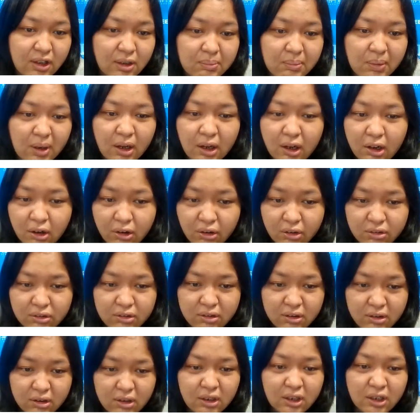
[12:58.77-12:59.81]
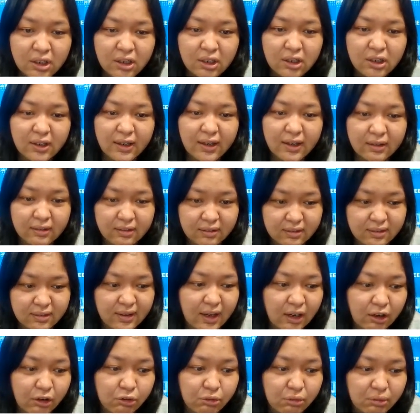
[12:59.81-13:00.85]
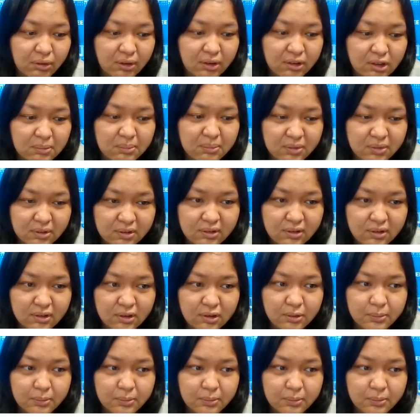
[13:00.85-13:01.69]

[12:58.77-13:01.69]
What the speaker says: among all the NC algorithms.